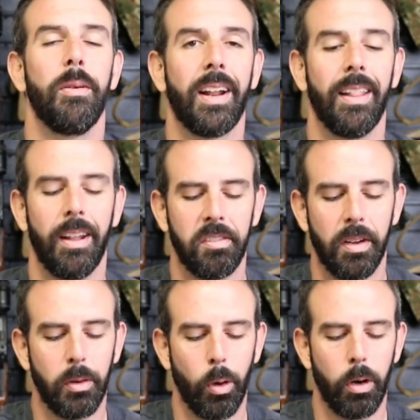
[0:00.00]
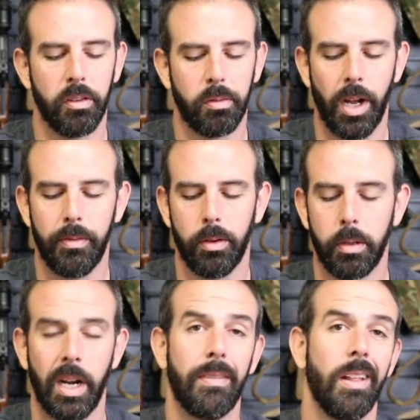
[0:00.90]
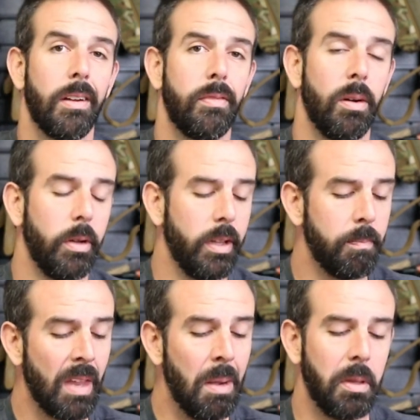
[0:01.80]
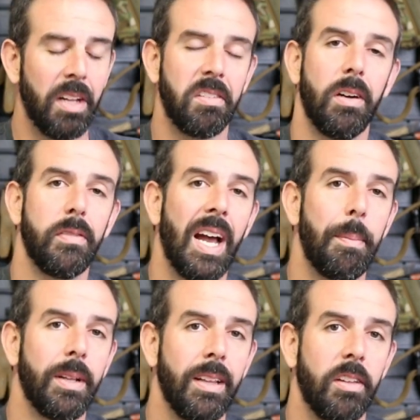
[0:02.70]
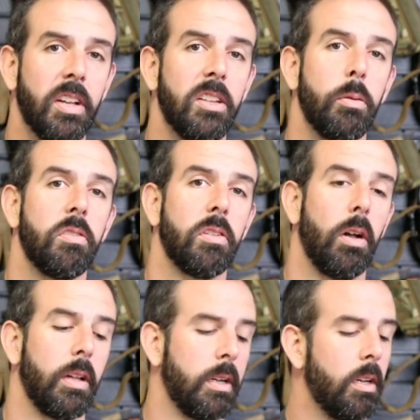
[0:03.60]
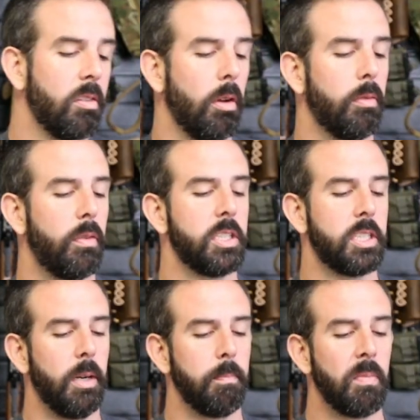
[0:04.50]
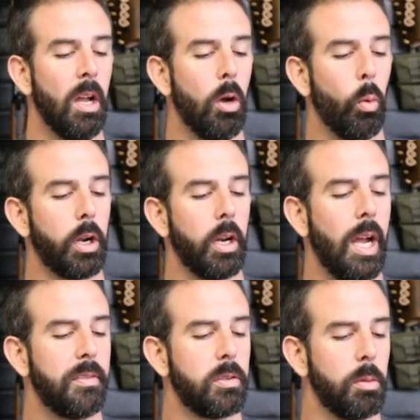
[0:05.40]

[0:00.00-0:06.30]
we got a lot of stuff going on this rifle. We're going to have a lot of fun with it, but that's enough yapping. Let's get to installing. So first up, we're going to have to